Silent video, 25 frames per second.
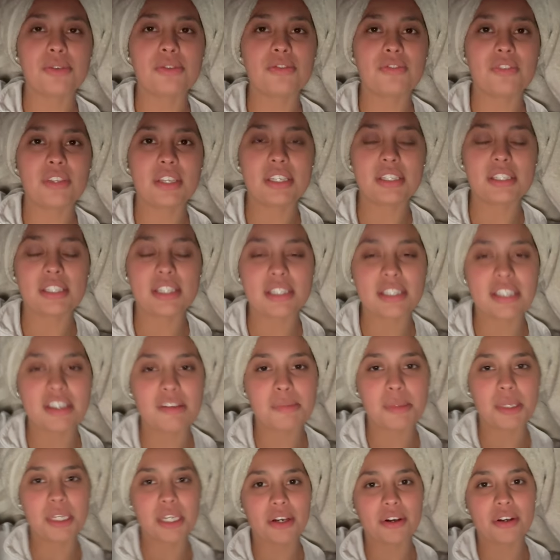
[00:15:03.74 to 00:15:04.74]
of this since I've
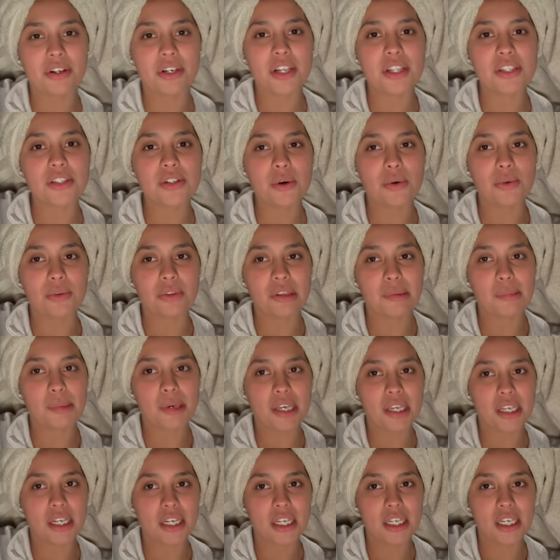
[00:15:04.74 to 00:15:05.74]
been here, and it's only
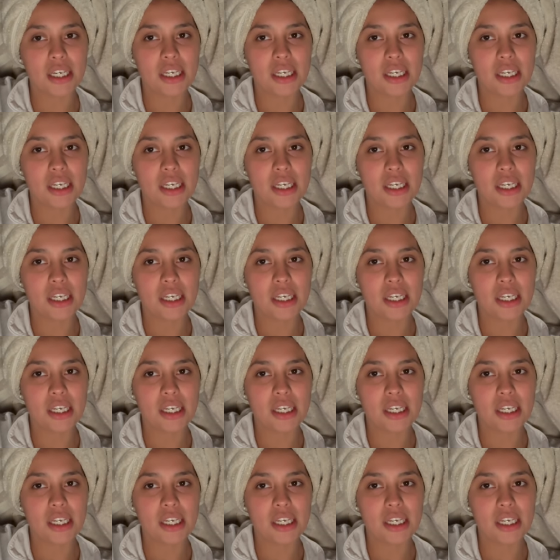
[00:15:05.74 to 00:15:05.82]
been,